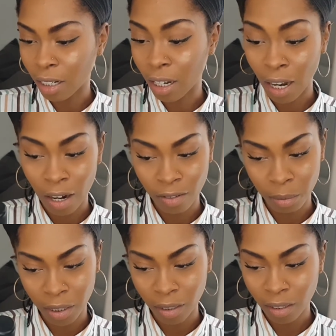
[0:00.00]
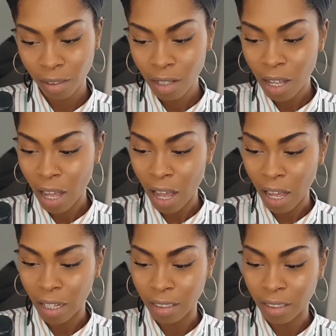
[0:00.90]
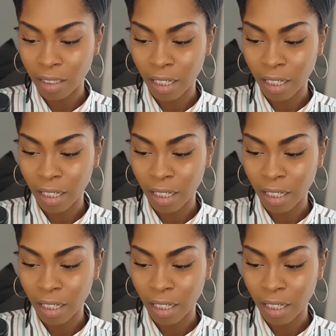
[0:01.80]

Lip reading: Caramel and